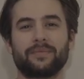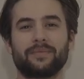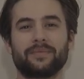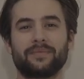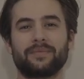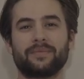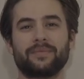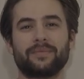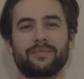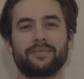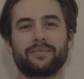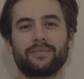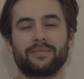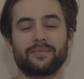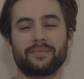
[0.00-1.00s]

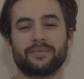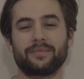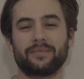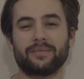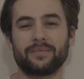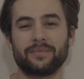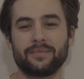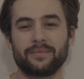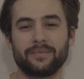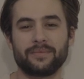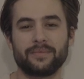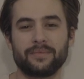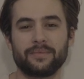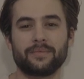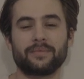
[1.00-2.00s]

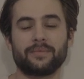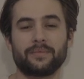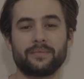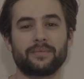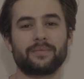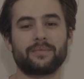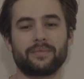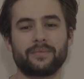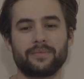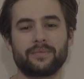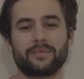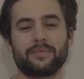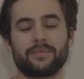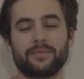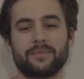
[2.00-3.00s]

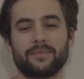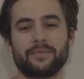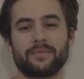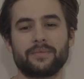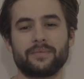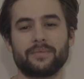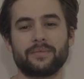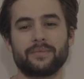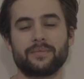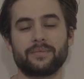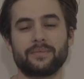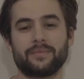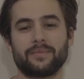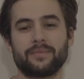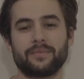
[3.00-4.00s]

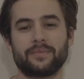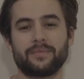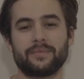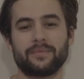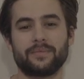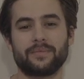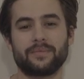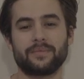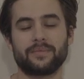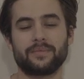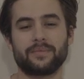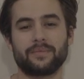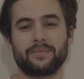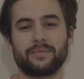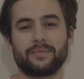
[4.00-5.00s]

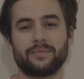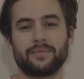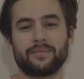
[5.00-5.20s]
[no speech]